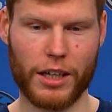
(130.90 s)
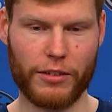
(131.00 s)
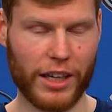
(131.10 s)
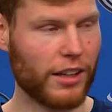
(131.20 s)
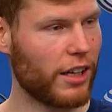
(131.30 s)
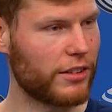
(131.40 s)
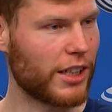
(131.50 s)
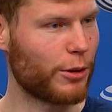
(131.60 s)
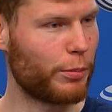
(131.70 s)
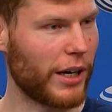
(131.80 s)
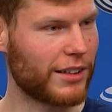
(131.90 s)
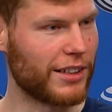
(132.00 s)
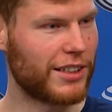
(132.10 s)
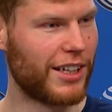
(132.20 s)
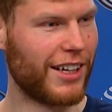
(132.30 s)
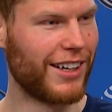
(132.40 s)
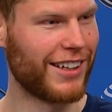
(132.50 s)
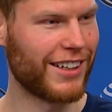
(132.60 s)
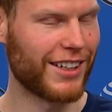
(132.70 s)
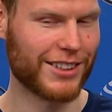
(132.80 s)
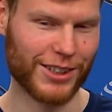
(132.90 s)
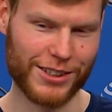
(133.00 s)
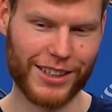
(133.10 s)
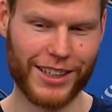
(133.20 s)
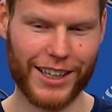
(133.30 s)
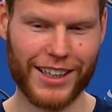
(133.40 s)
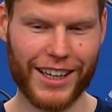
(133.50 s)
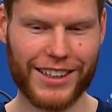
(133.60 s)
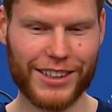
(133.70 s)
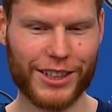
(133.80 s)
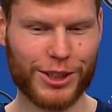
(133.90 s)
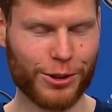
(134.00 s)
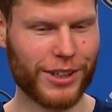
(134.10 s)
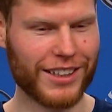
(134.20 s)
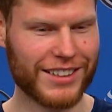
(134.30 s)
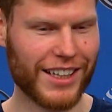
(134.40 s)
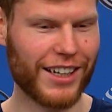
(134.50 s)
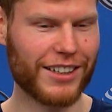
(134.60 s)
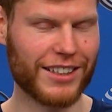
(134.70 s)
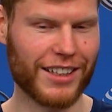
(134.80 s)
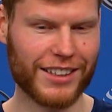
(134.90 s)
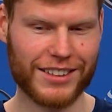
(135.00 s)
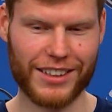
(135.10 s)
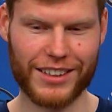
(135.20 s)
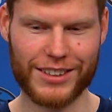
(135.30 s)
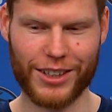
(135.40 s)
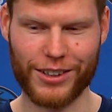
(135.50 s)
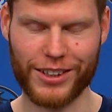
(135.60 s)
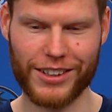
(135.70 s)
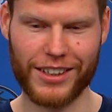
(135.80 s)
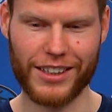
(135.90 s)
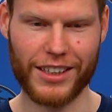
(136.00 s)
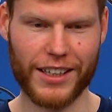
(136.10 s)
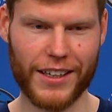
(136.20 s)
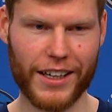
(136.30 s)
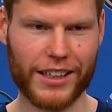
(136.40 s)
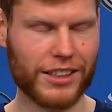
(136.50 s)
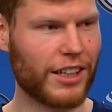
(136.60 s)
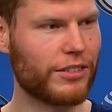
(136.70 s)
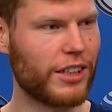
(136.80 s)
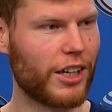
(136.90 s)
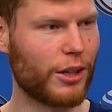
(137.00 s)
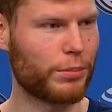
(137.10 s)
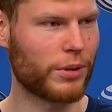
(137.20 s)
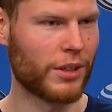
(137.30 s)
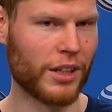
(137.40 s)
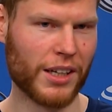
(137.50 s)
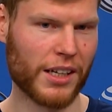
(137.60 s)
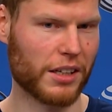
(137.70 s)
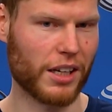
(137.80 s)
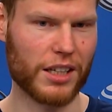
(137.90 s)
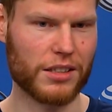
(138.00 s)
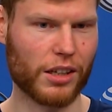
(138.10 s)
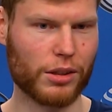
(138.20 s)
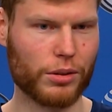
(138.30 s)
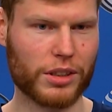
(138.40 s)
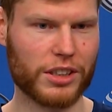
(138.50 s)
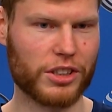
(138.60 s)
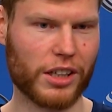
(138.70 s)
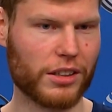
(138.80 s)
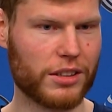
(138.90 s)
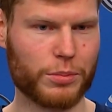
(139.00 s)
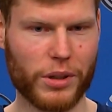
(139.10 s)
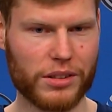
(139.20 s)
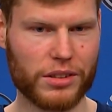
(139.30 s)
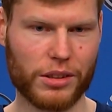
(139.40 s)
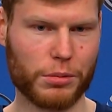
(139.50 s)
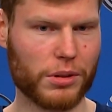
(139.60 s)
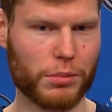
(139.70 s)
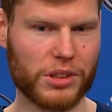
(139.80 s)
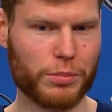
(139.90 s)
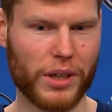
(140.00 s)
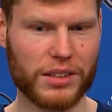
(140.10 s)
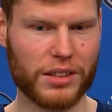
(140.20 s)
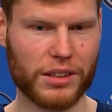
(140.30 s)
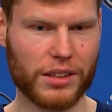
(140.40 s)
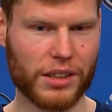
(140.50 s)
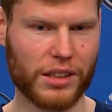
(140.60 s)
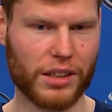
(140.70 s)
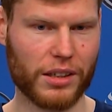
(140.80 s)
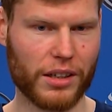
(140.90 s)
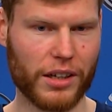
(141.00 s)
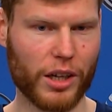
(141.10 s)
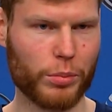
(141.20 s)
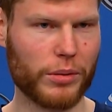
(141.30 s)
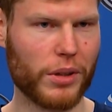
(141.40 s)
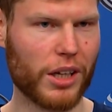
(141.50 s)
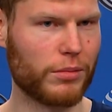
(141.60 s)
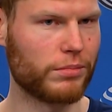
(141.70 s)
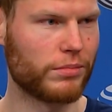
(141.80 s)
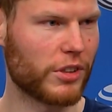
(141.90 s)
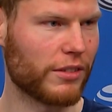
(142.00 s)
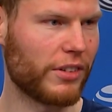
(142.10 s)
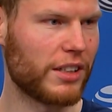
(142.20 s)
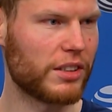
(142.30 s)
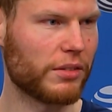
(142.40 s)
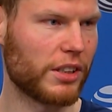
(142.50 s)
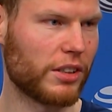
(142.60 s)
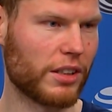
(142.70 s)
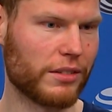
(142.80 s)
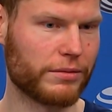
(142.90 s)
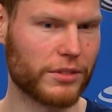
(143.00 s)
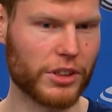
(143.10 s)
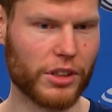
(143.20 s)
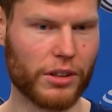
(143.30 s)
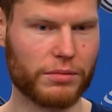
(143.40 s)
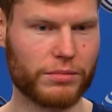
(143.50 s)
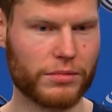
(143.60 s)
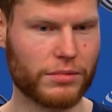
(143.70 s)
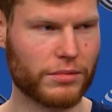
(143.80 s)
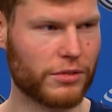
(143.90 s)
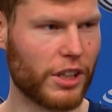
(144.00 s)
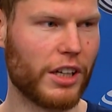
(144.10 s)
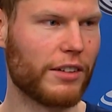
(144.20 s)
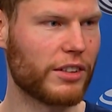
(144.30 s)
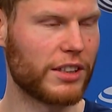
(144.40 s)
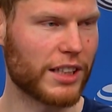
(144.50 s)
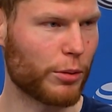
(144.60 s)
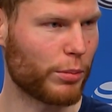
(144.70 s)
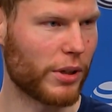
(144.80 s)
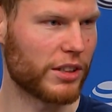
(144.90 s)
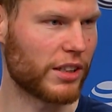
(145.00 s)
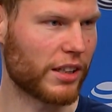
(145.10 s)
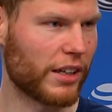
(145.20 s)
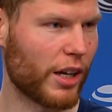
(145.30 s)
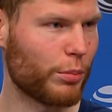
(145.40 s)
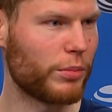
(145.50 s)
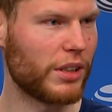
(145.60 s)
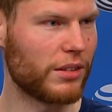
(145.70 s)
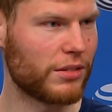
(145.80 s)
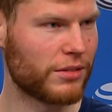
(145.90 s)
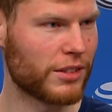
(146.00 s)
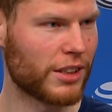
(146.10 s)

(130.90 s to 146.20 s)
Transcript: I've had a lot of time to practice. So I was like, I think the shooting is there, it's all good, and I can definitely help guys like Luka, Jalen, Spencer with spacing and helping them offensively, and, you know, they're definitely the type of players that can help me